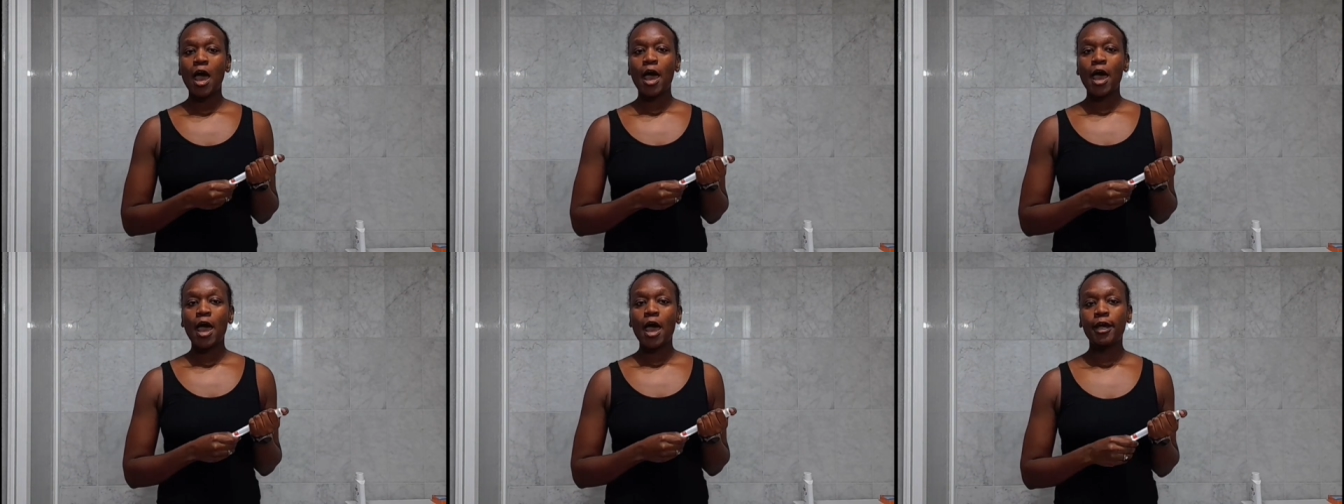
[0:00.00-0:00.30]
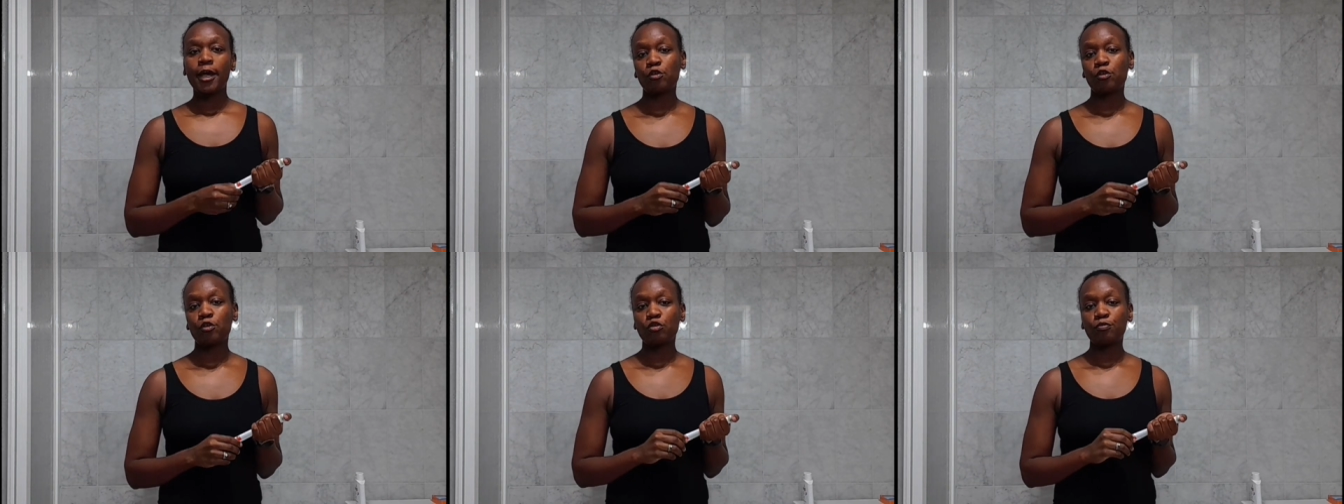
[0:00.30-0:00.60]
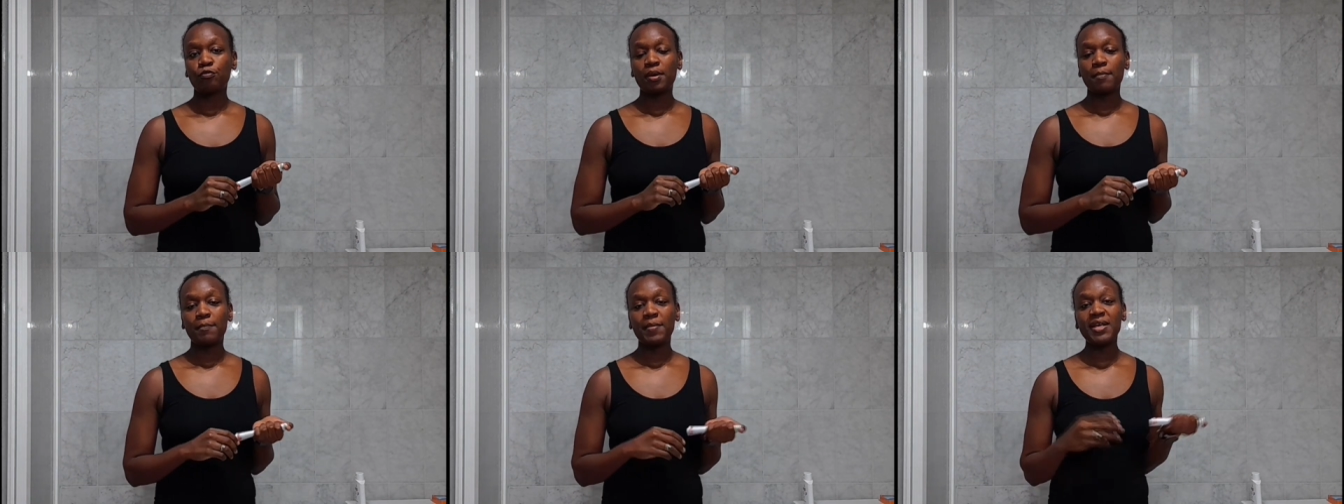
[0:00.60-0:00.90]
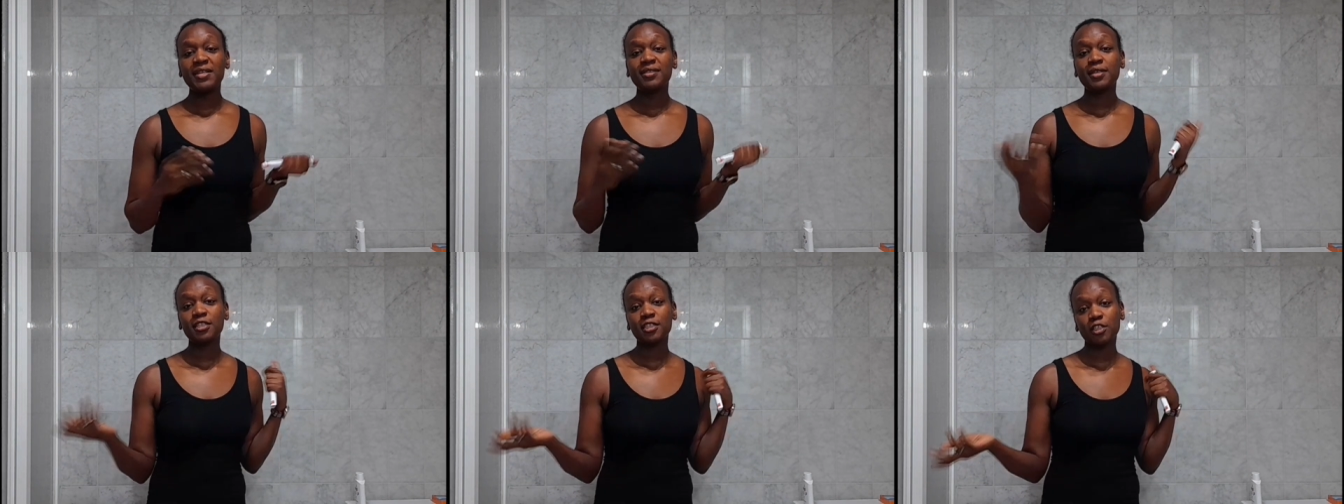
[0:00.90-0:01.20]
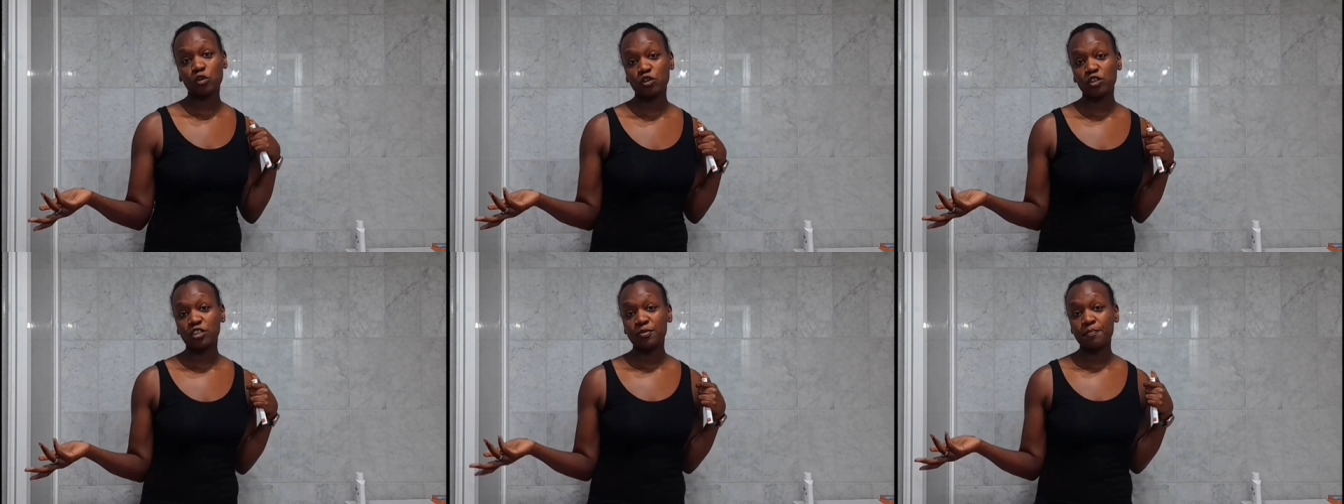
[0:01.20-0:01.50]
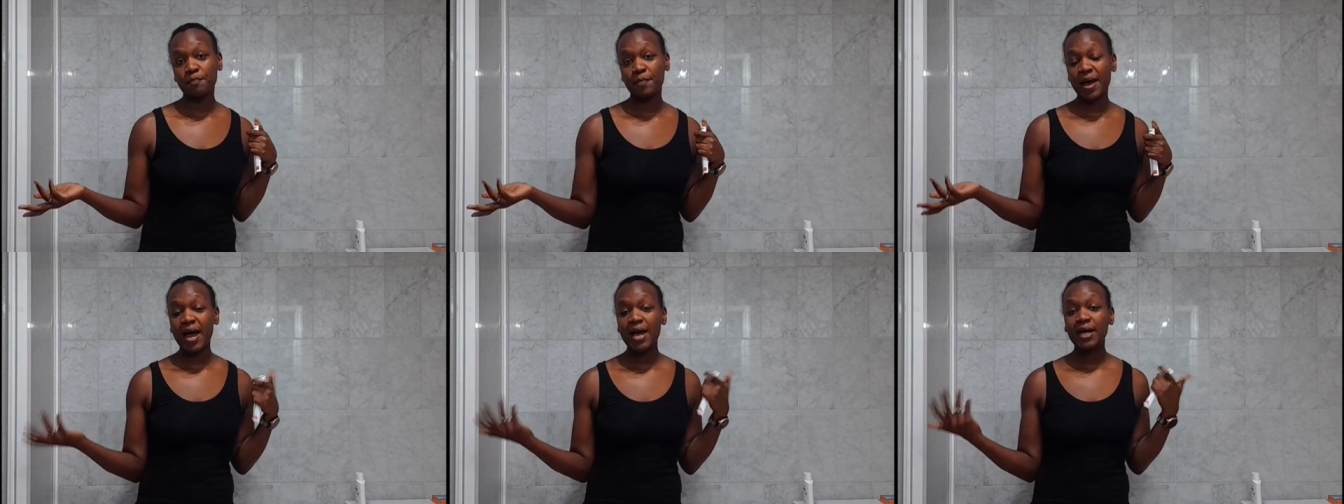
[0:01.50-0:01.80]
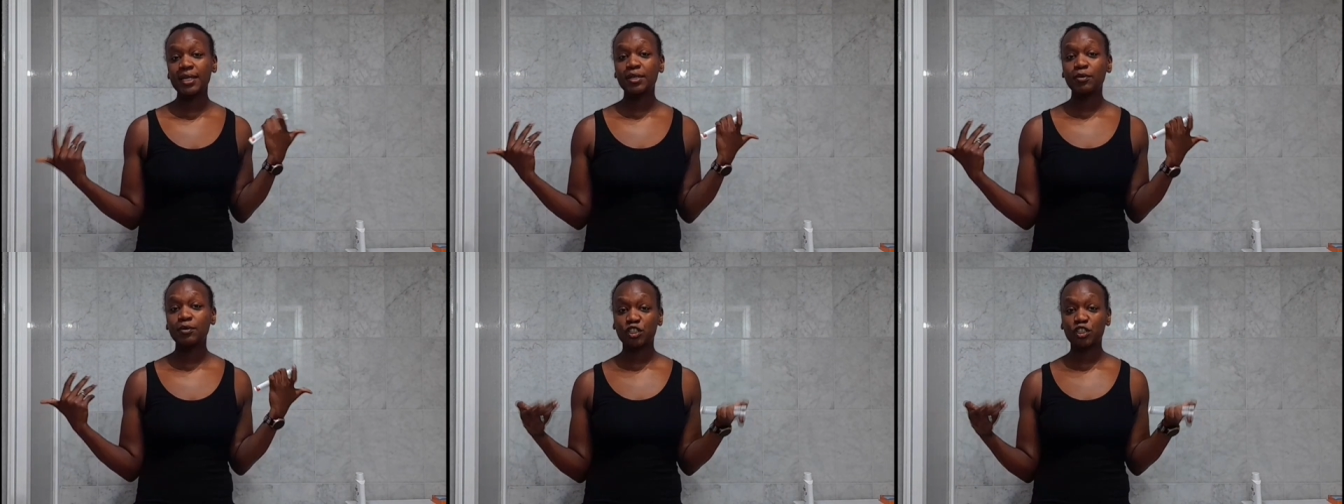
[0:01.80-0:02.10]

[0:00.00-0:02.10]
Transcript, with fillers: he wrote me a message, I wrote him back, we